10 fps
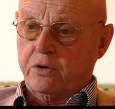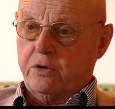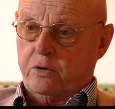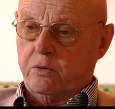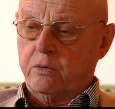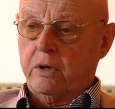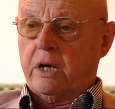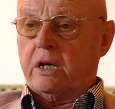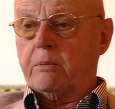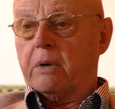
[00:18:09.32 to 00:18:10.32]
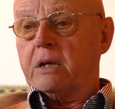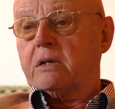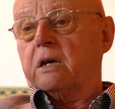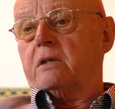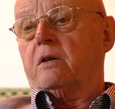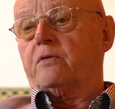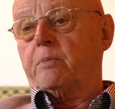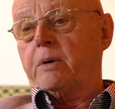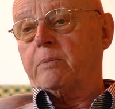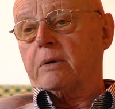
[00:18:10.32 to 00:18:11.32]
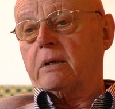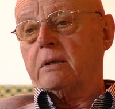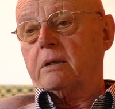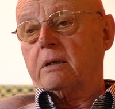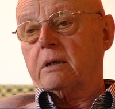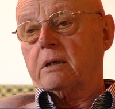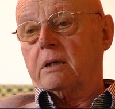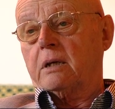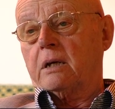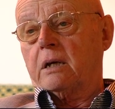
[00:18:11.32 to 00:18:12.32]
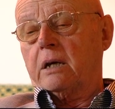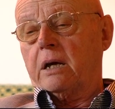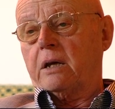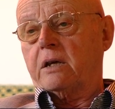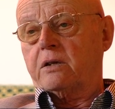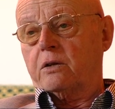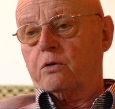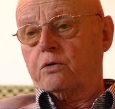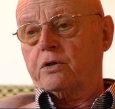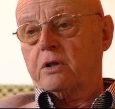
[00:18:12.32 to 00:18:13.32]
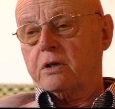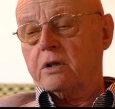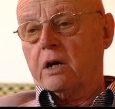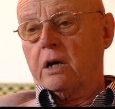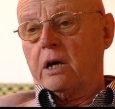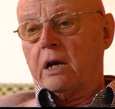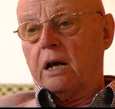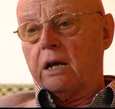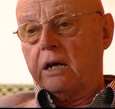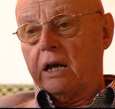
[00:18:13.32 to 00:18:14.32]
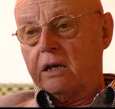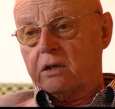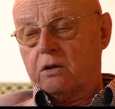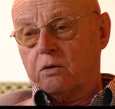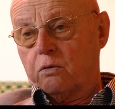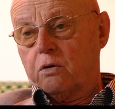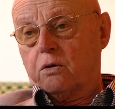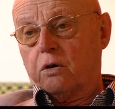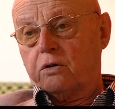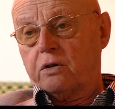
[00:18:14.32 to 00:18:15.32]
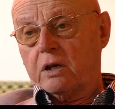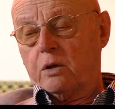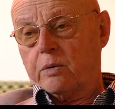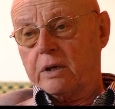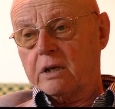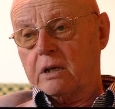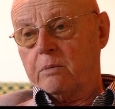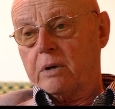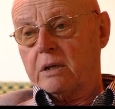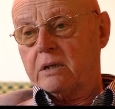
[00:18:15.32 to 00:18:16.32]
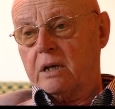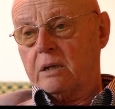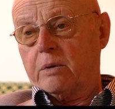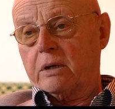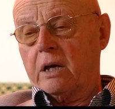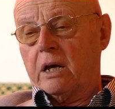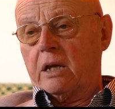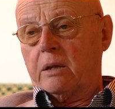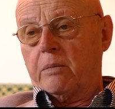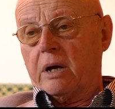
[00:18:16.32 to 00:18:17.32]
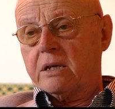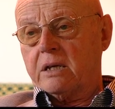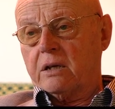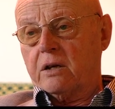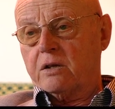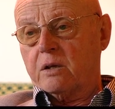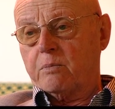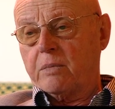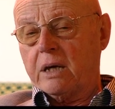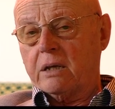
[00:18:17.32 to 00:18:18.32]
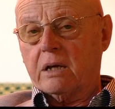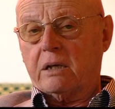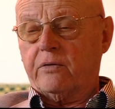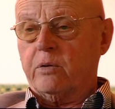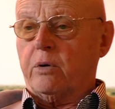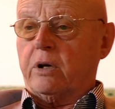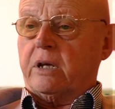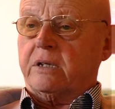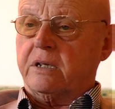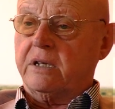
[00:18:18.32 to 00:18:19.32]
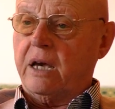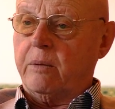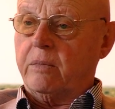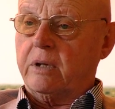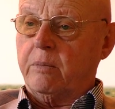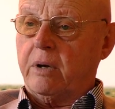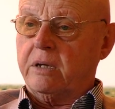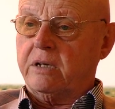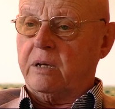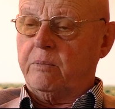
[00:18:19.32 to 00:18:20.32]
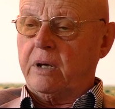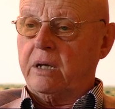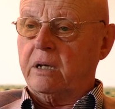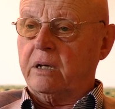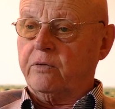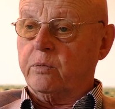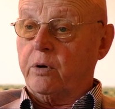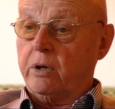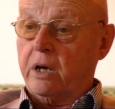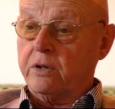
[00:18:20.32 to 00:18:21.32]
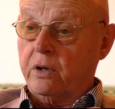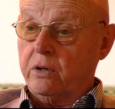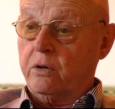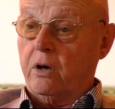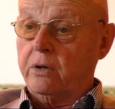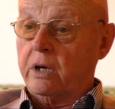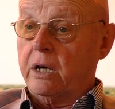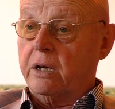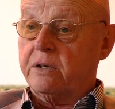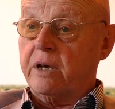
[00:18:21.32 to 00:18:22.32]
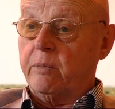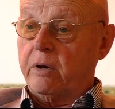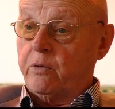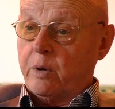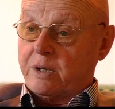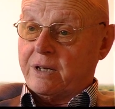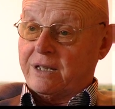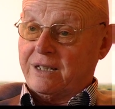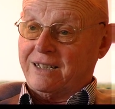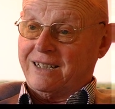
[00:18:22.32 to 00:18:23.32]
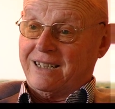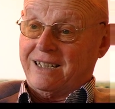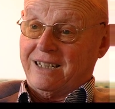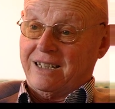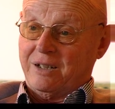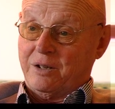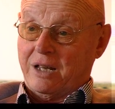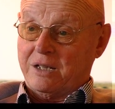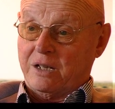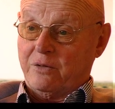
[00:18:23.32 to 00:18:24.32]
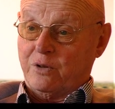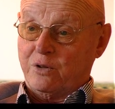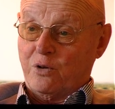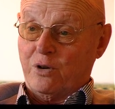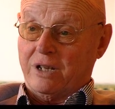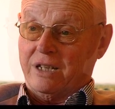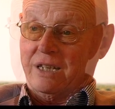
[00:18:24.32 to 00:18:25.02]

to the mindsets of the people, and the institutions lead to continuating the mindset. But the mindset doesn't mean that everybody is the same. The mindset means that everybody has undergone the same influences. That's a different story.